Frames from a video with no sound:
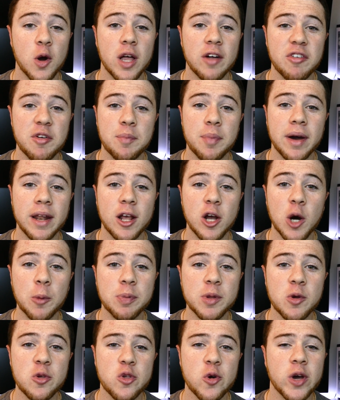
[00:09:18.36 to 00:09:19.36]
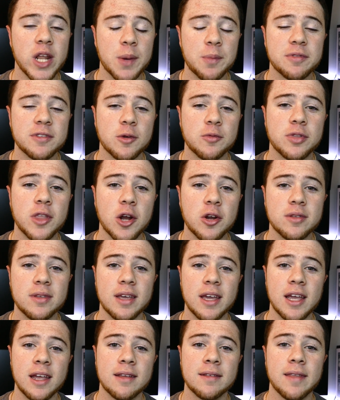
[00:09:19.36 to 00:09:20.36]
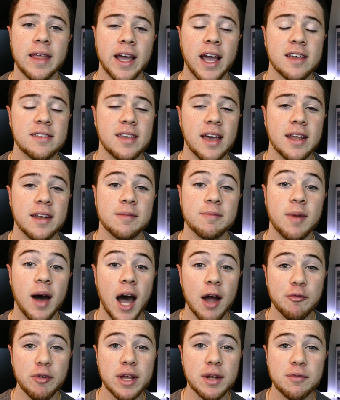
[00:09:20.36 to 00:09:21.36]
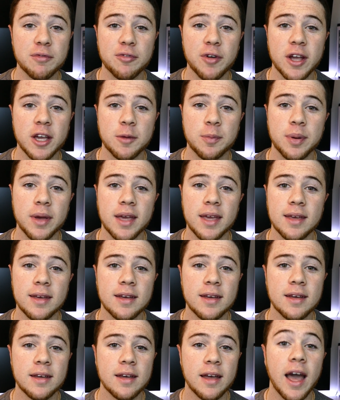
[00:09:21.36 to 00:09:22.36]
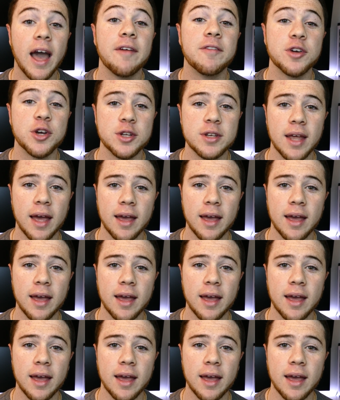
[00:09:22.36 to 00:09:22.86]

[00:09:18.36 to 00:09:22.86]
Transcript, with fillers: everybody, hope you enjoyed episode 13. Like I said, I'm Random Frank P. Have a good